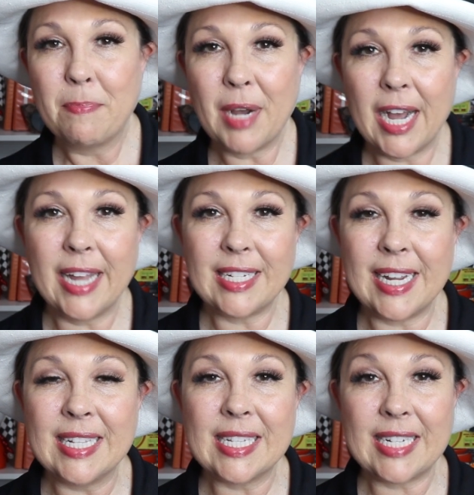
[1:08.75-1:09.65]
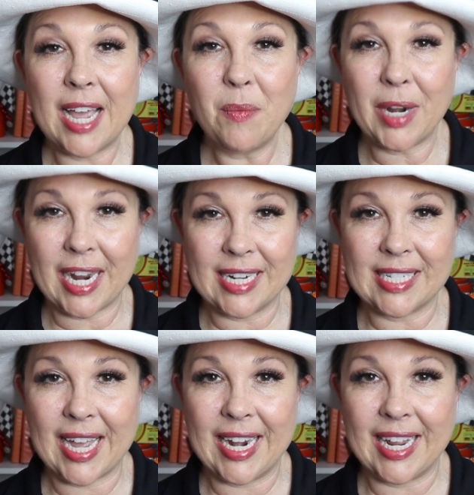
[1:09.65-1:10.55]
But instead, what I
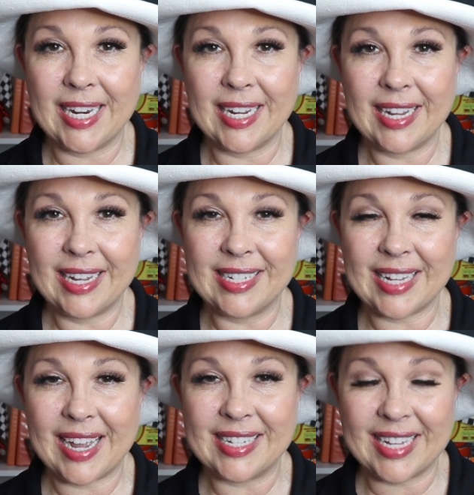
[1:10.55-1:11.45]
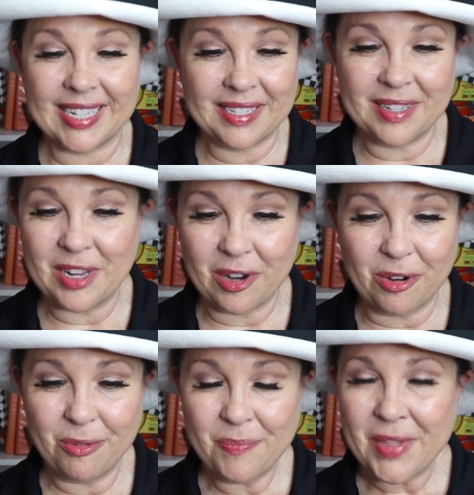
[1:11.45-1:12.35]
decided is I said,
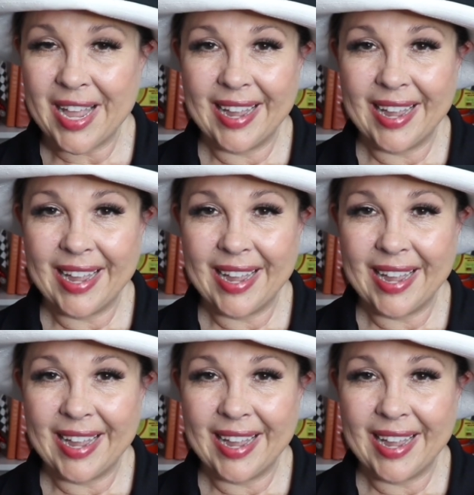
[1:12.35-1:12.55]
no,